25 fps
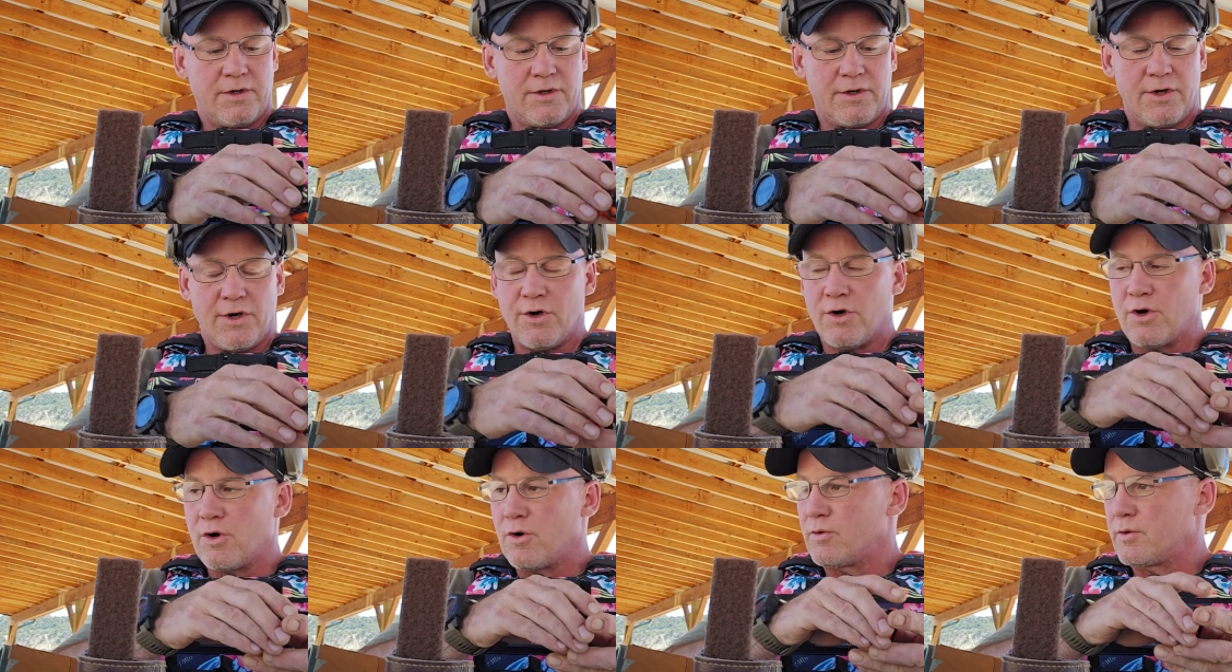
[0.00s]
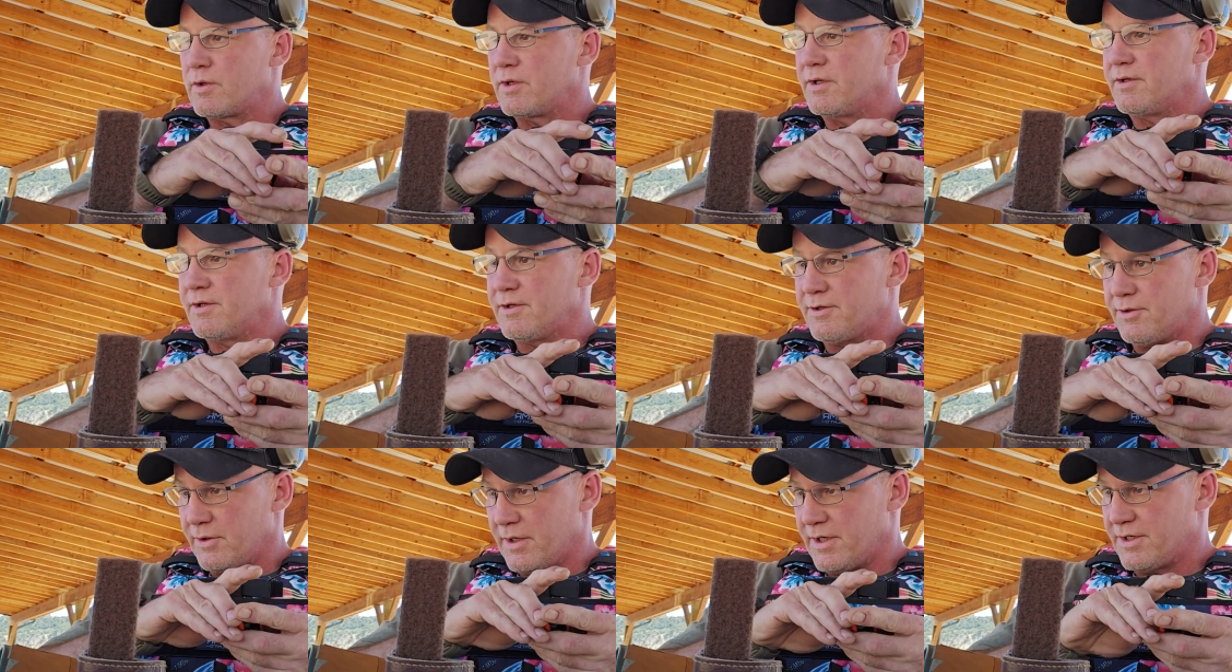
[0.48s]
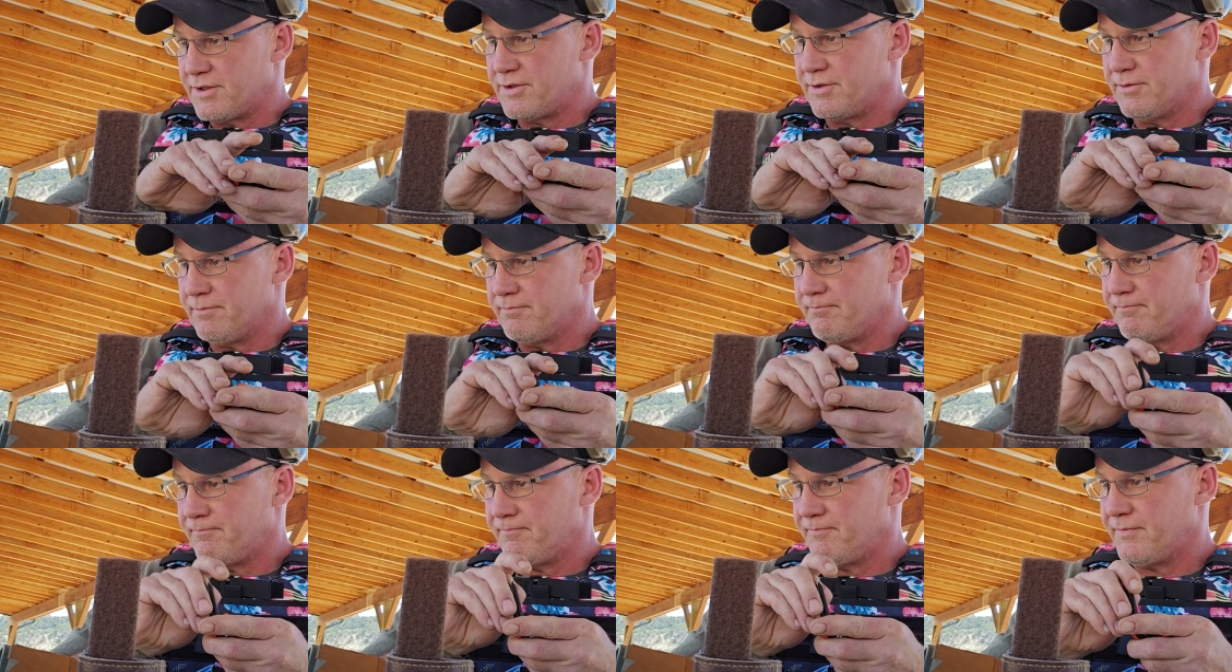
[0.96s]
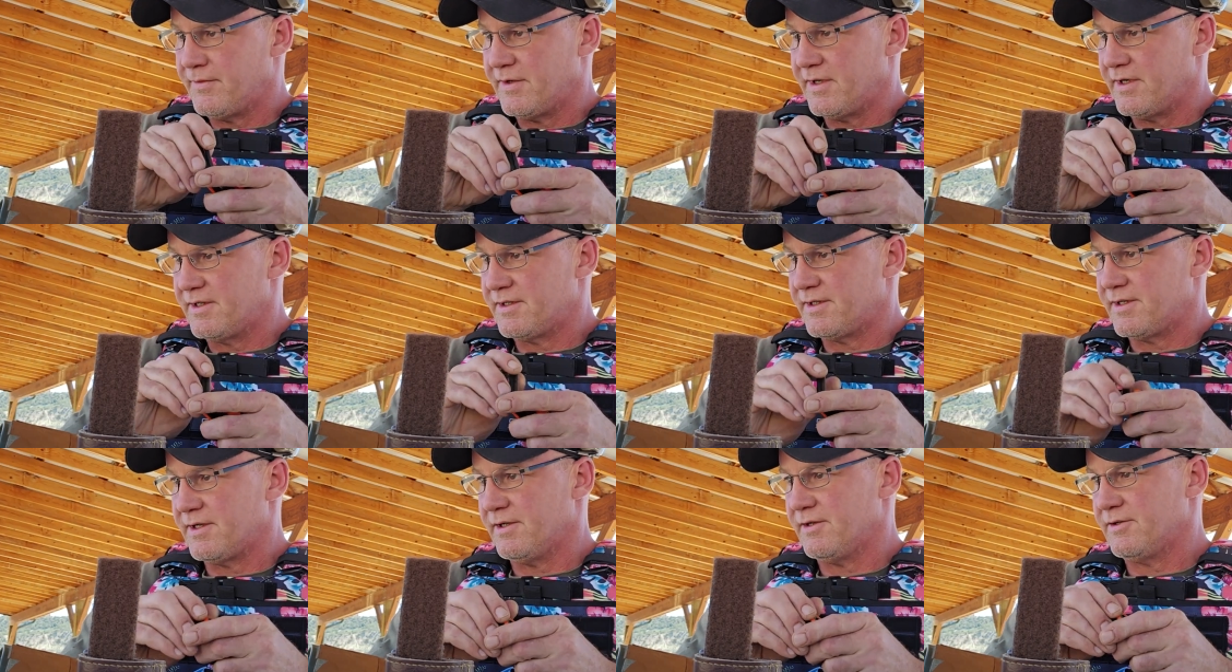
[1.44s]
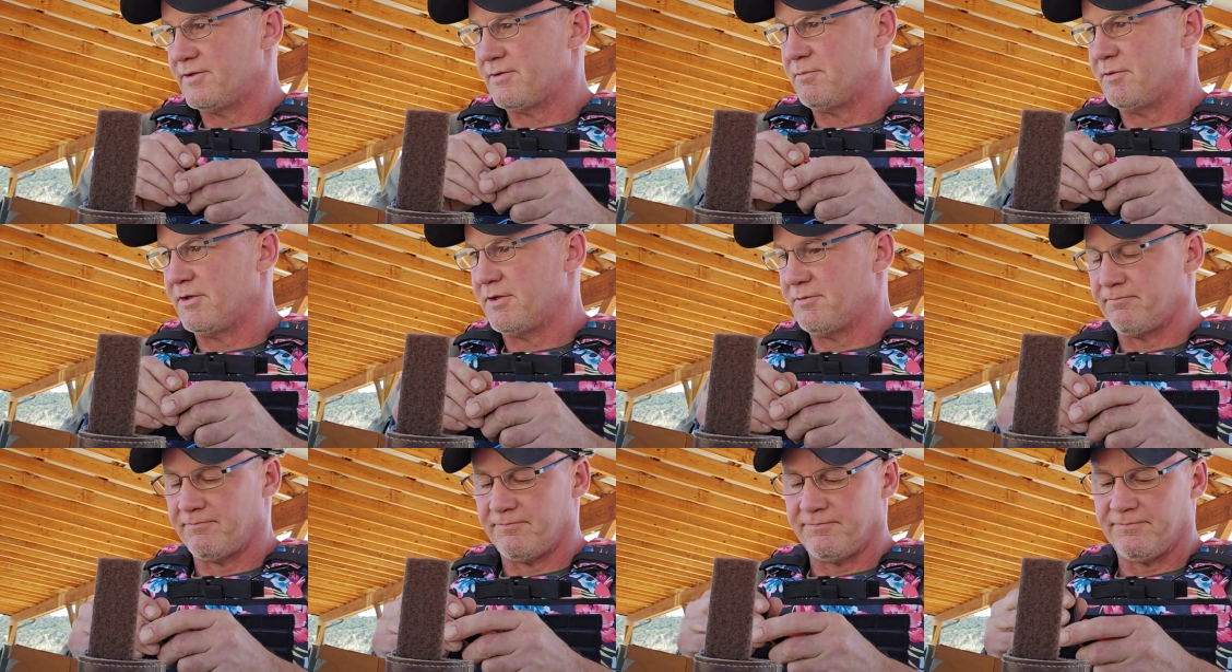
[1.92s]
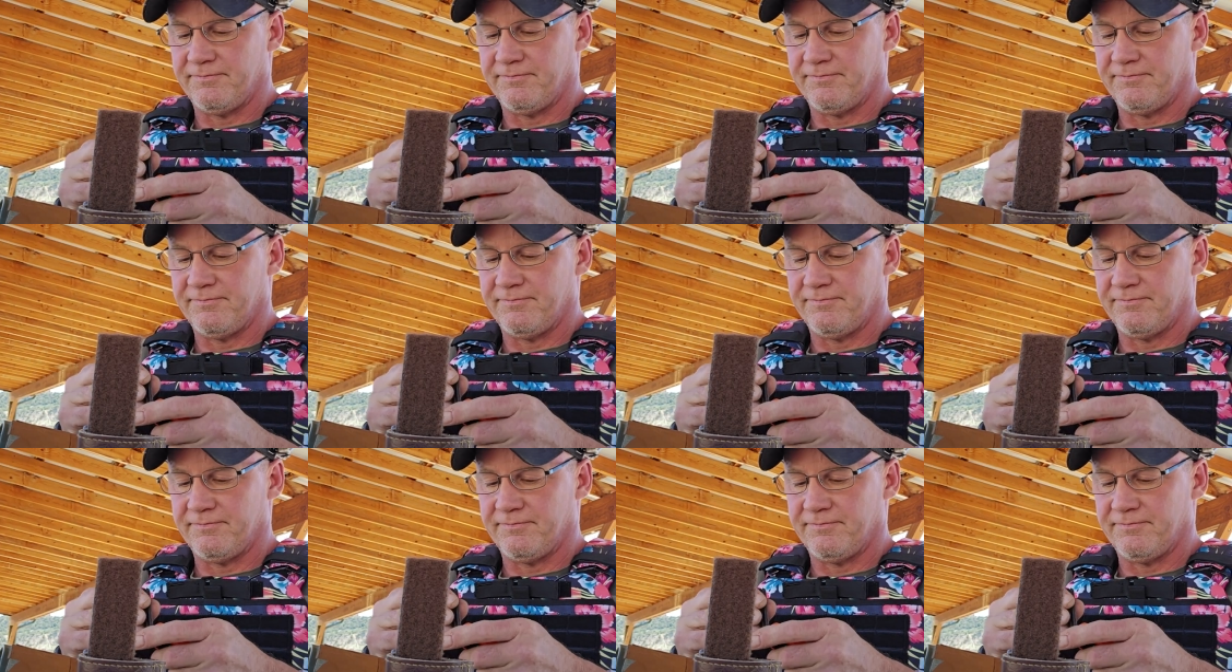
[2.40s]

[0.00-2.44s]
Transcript: to go in the direction that it tells me.